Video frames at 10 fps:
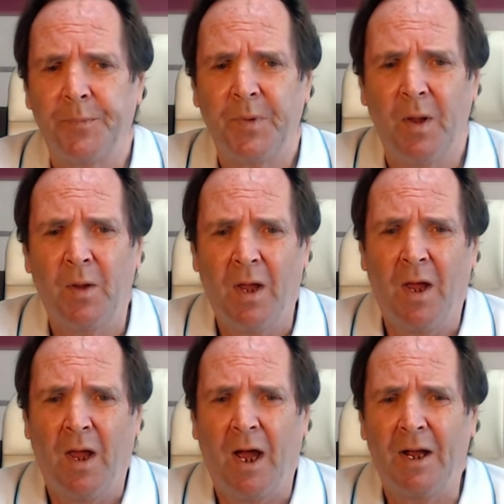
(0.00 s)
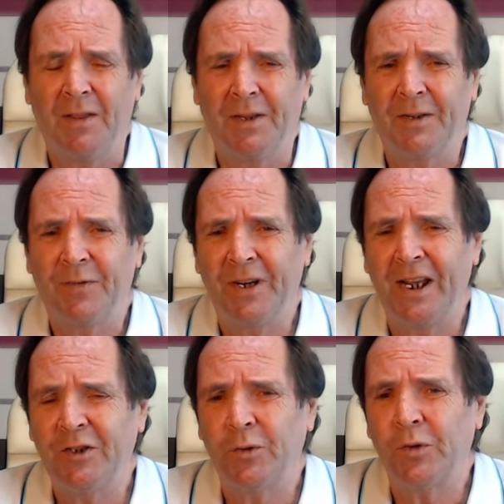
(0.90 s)
Now, the
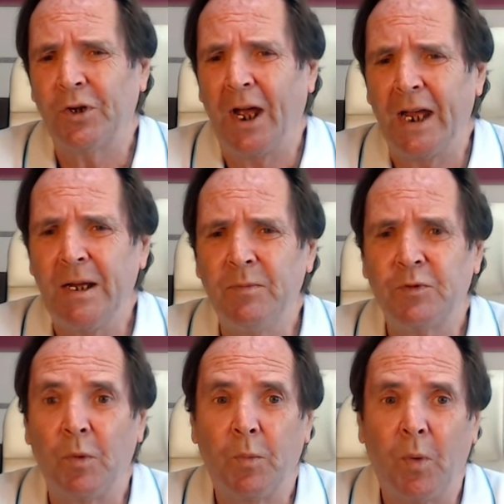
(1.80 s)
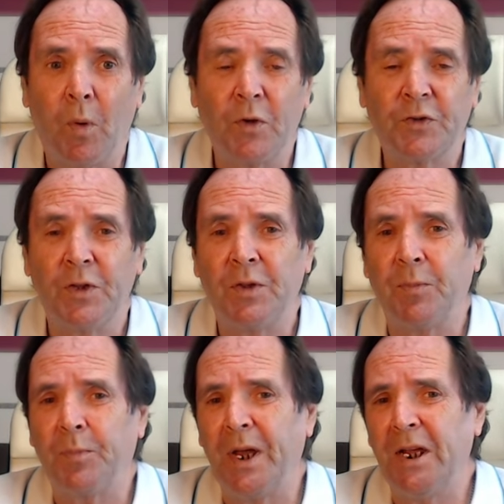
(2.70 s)
Financial Times reports that the
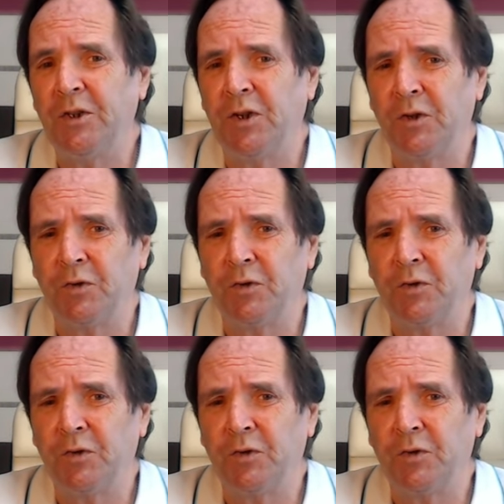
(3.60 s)
Beijing's